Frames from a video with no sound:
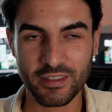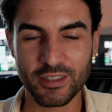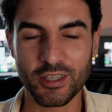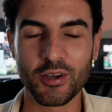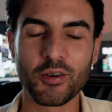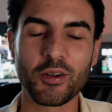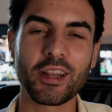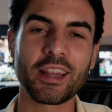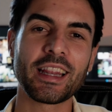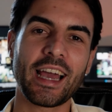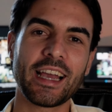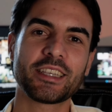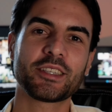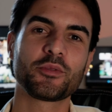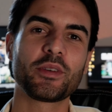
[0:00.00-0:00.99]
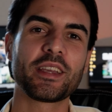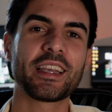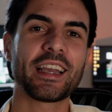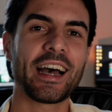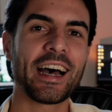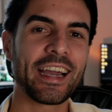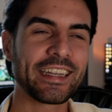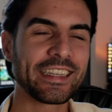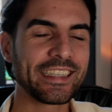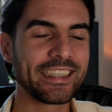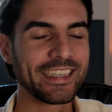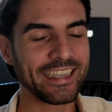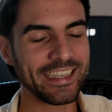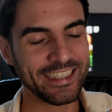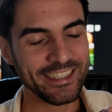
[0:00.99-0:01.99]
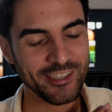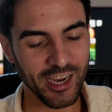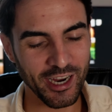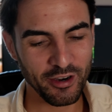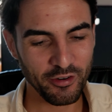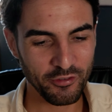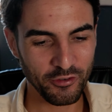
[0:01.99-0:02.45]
So last week I did an entire